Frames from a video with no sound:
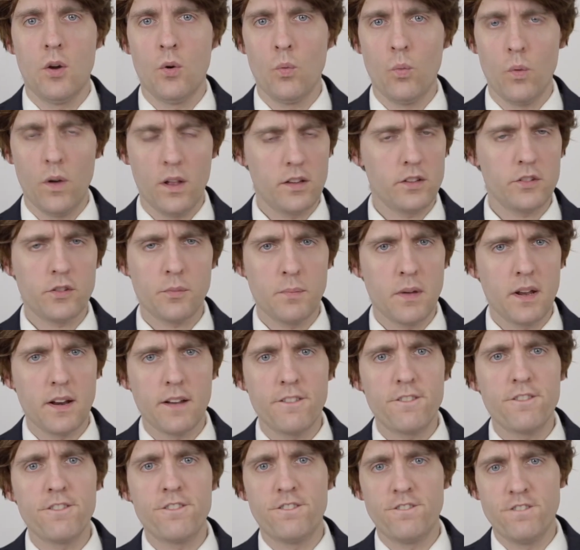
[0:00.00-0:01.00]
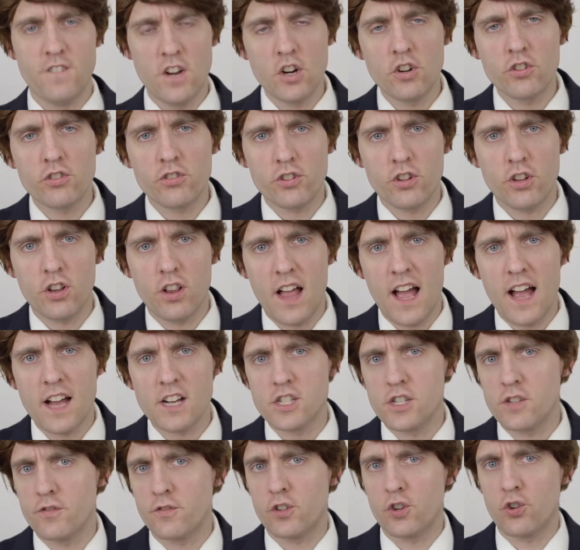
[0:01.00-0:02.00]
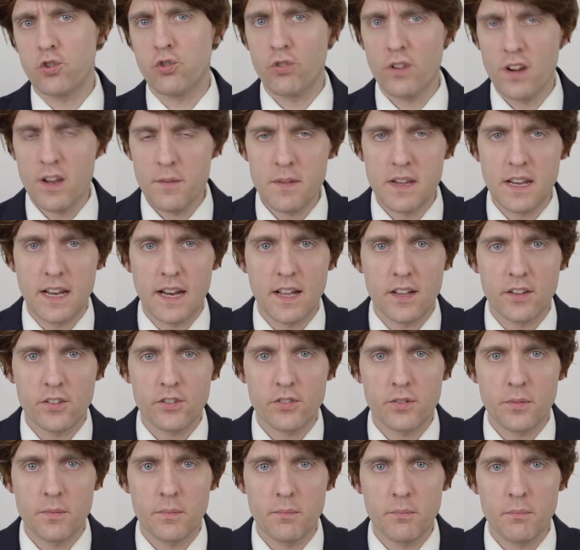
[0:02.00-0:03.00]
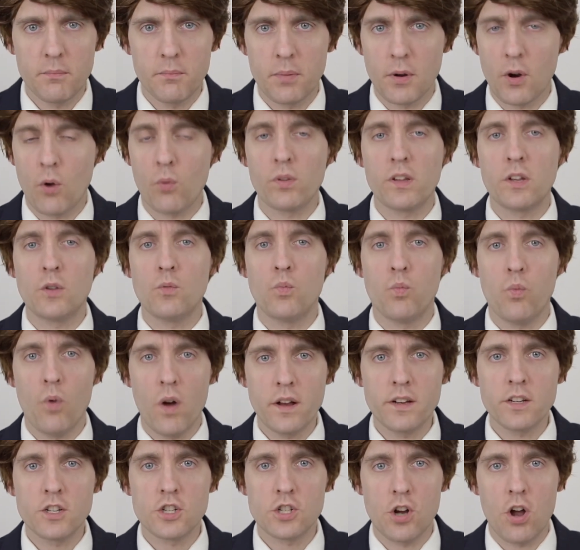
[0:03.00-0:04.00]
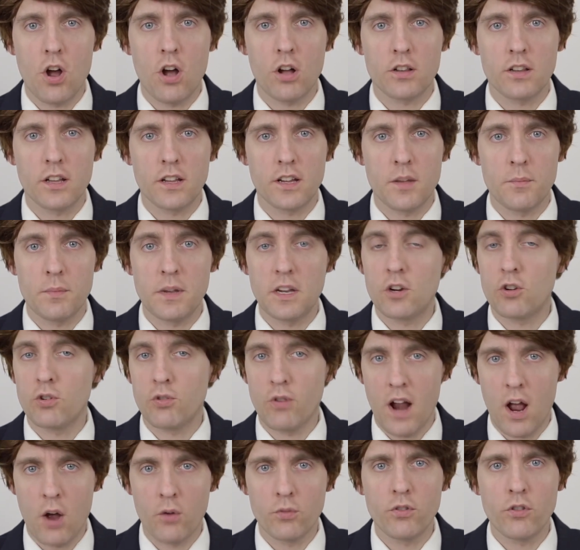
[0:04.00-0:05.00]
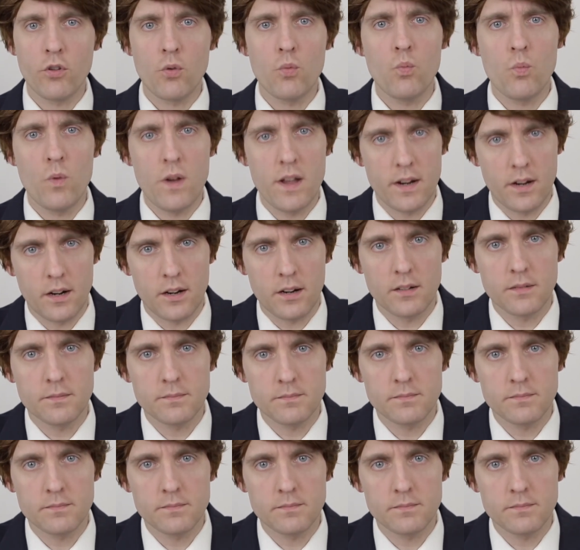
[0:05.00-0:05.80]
Well, it's been a fierce clash of creaminess, but only one chocolate can be crowned the winner.